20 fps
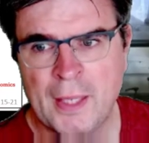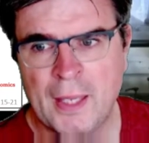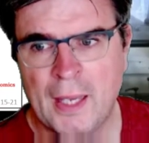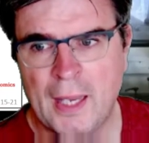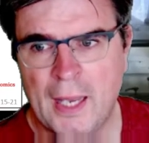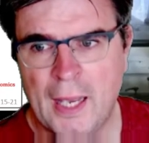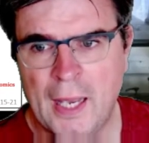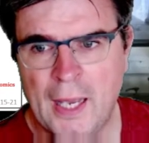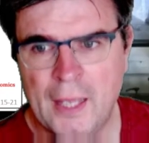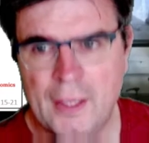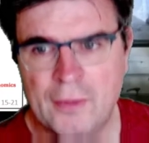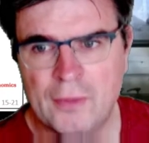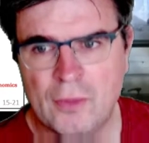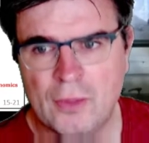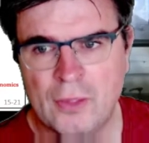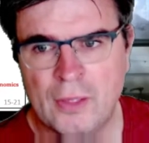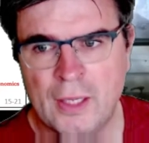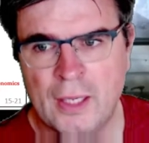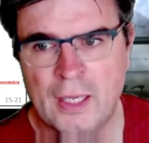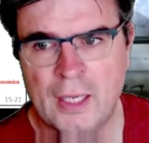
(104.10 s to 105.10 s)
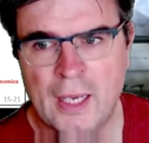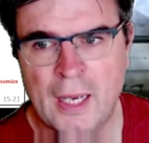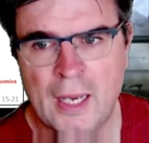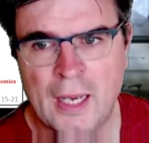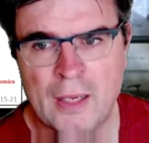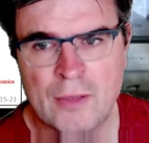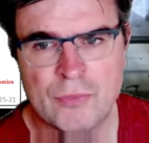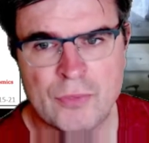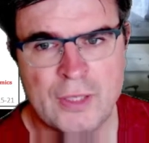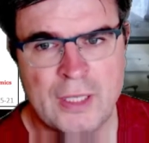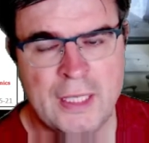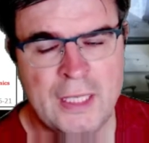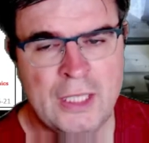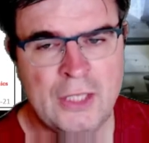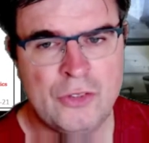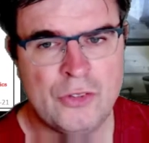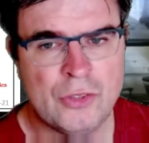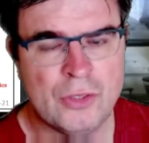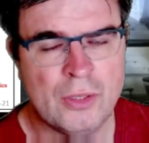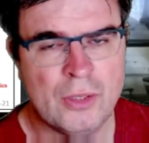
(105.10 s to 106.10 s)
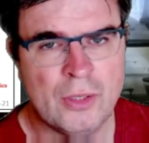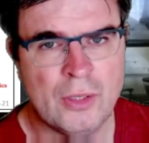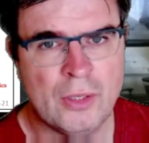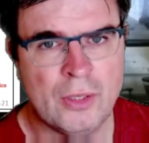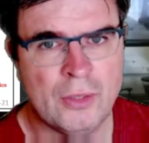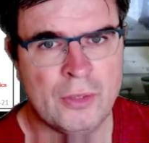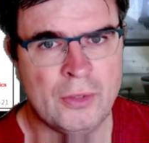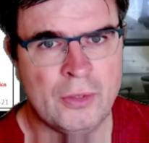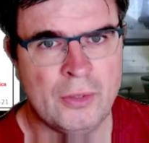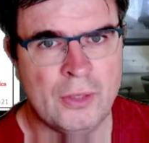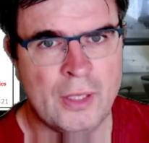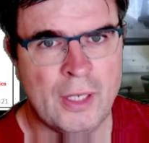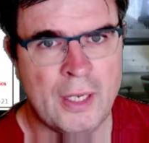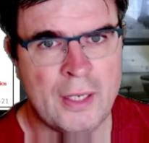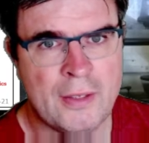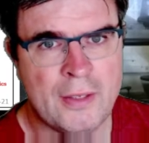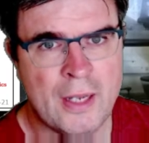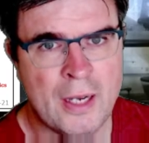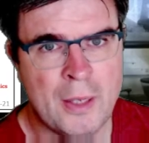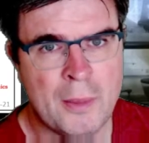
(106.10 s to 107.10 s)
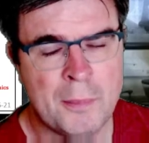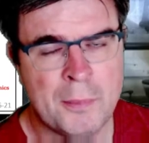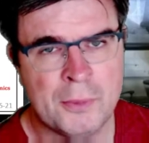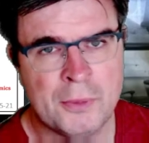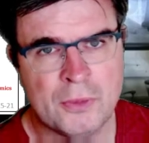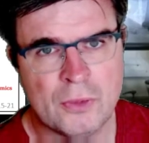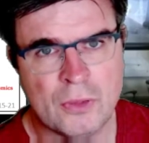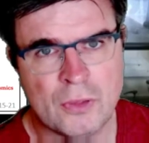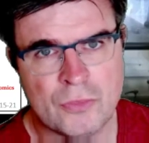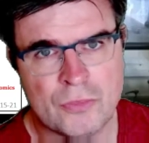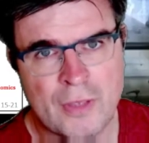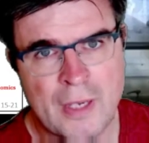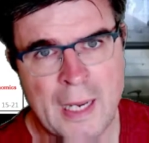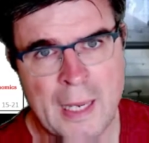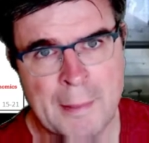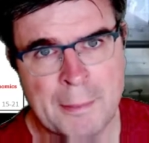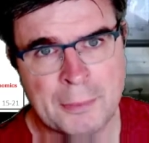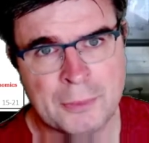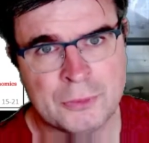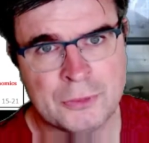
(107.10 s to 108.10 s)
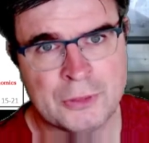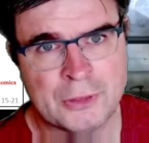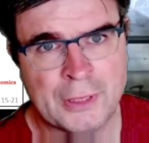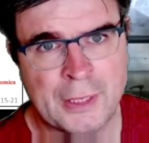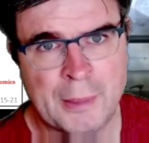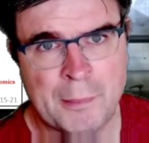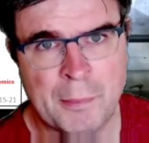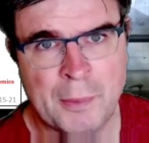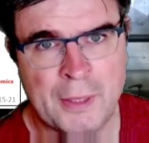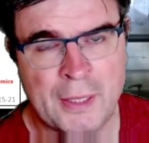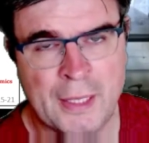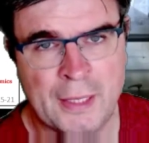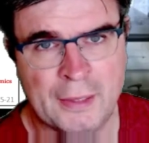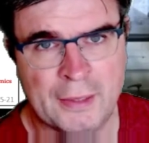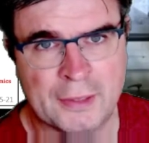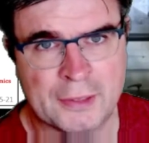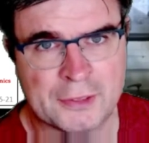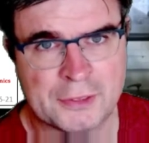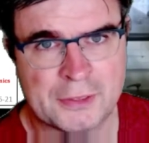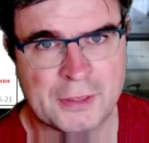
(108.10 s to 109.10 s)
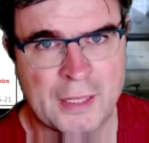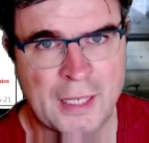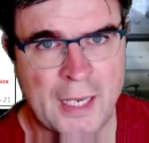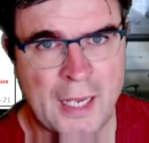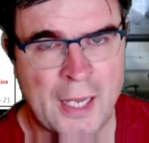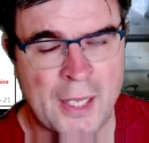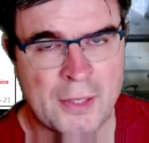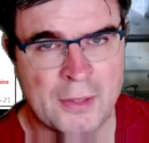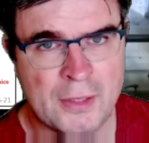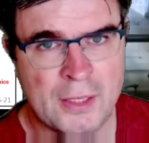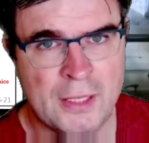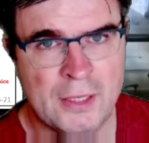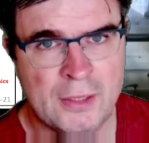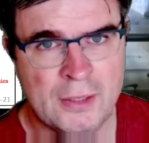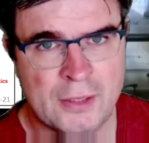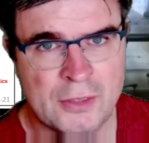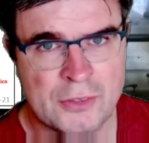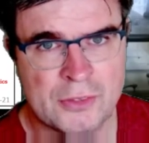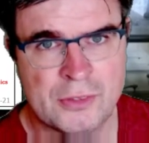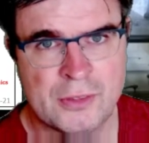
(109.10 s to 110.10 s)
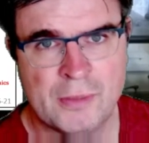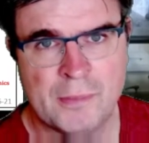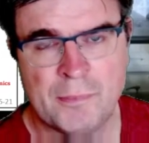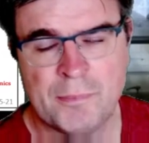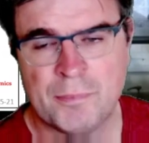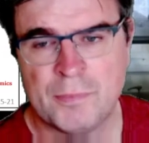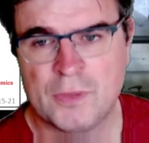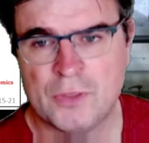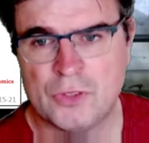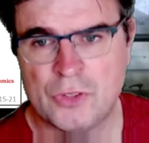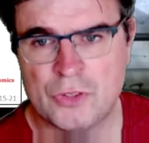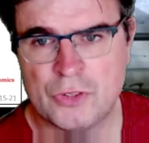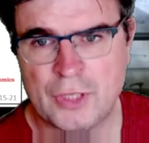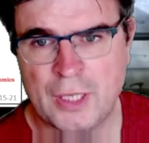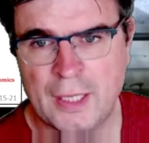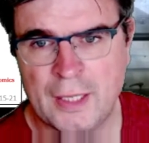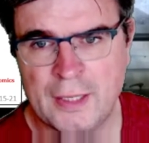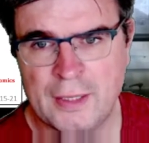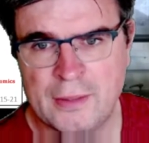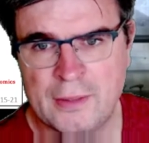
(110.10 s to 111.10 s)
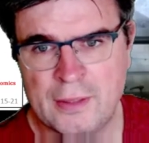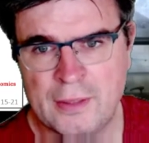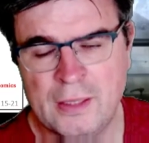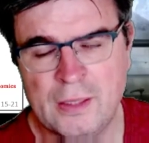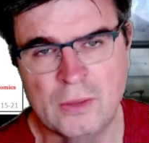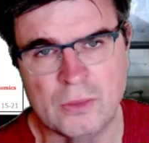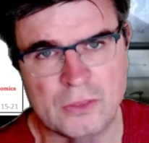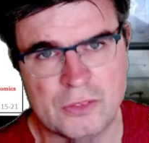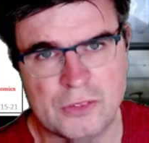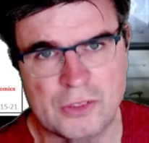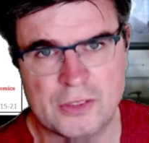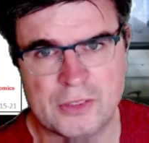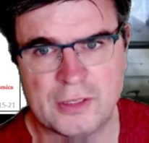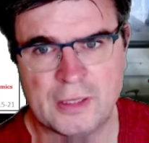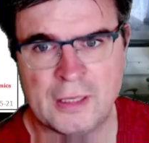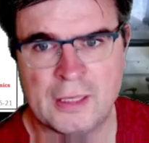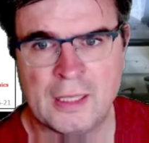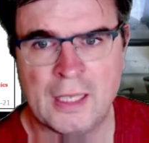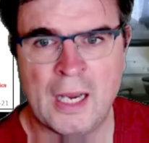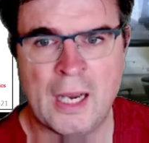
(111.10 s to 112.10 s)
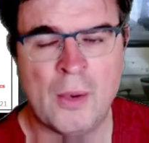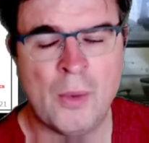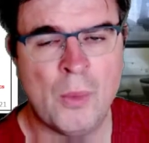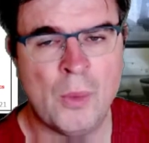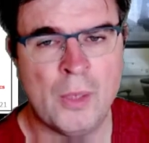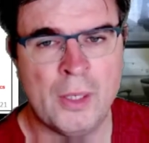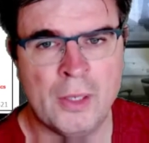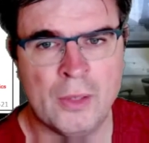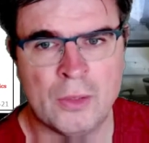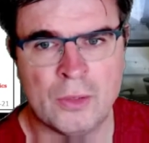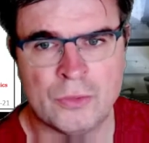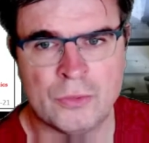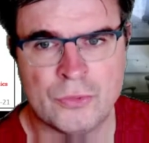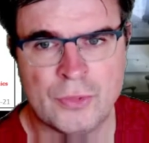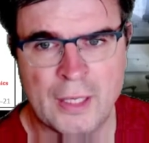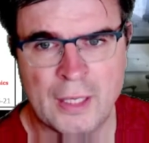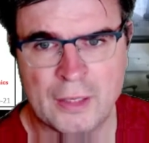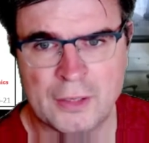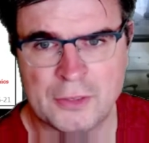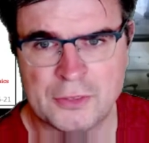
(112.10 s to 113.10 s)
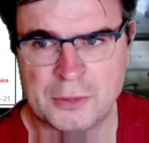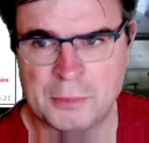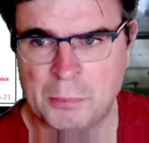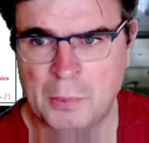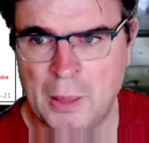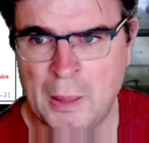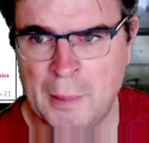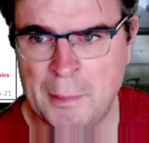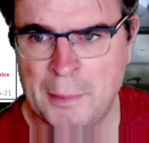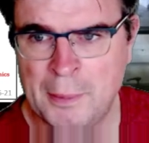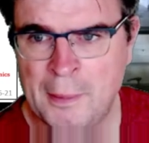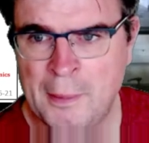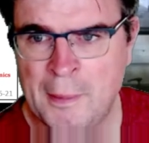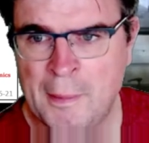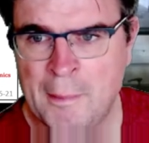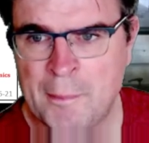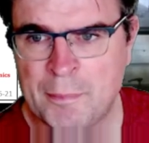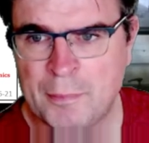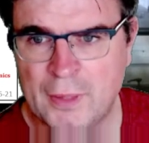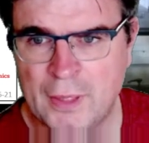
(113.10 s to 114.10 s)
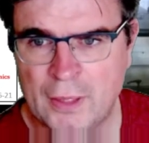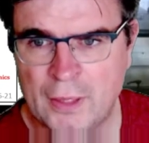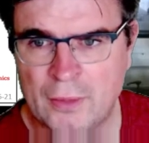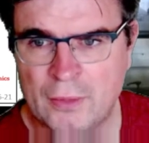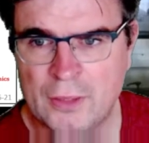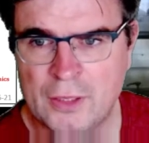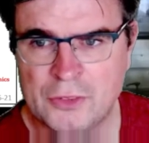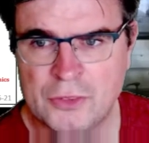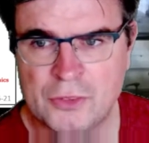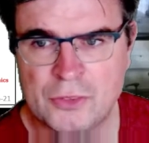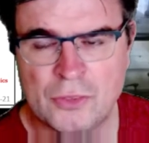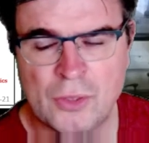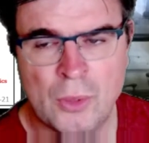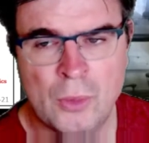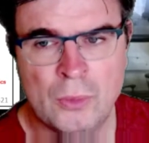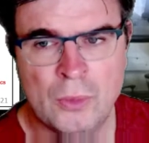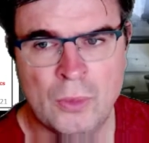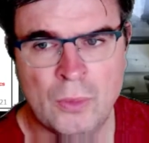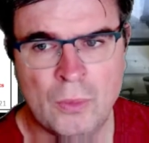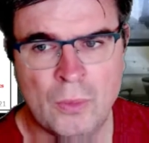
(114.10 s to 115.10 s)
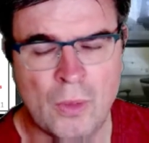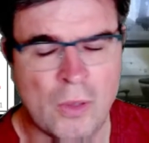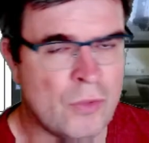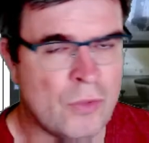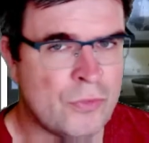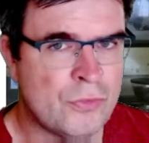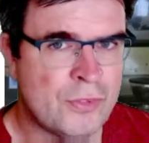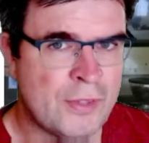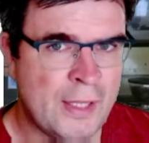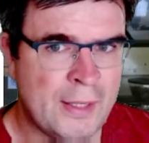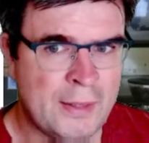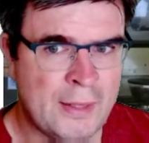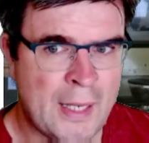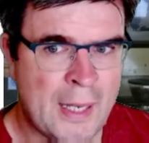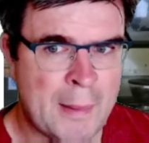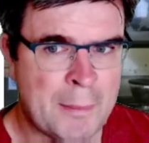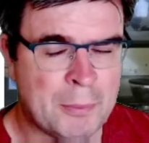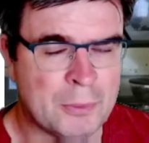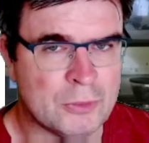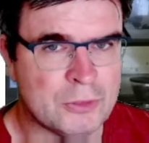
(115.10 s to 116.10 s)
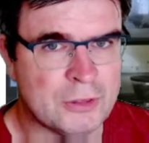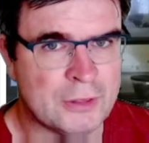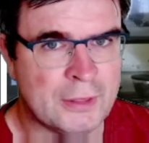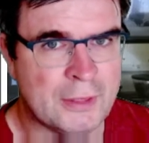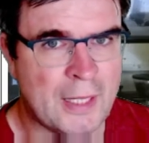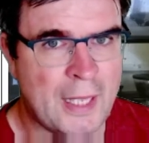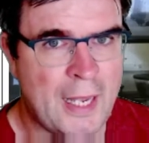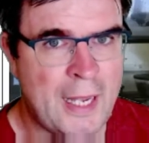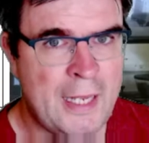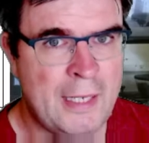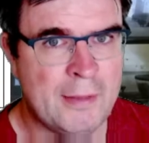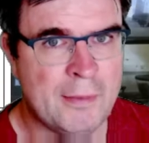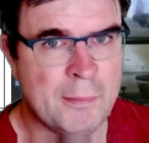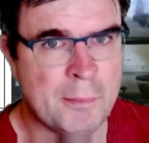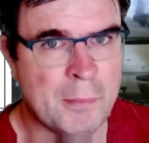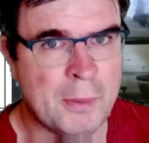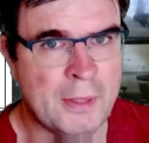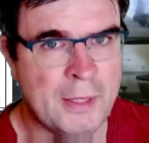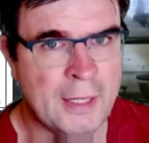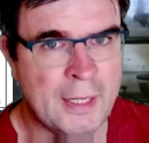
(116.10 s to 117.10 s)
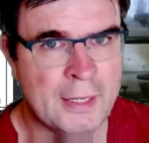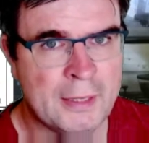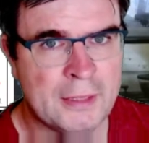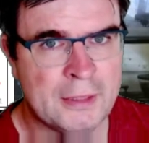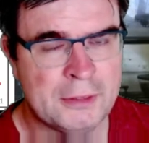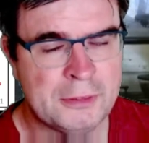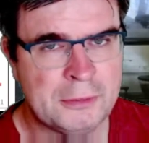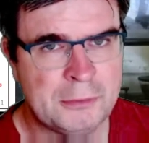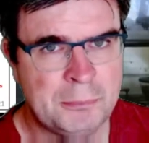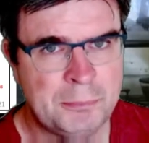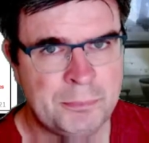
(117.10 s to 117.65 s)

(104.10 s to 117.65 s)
and they have each an endowment of apples and bananas. And in this society consisting only of Alice and Bob, there is a total of 10 apples and 8 bananas,